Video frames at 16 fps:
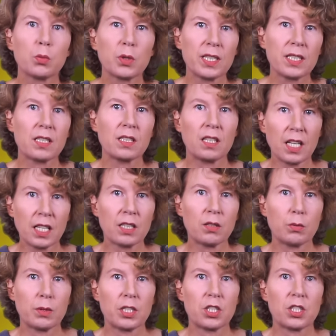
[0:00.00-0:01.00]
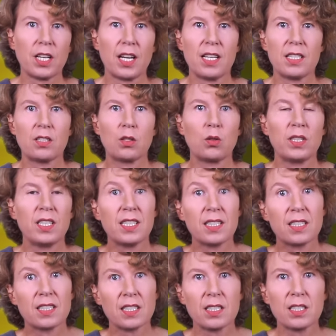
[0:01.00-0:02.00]
written language has only
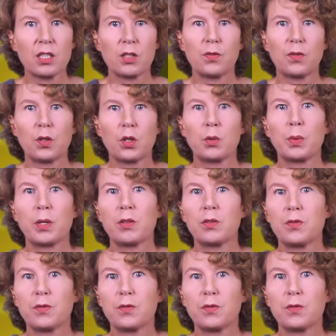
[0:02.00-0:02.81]
existed for about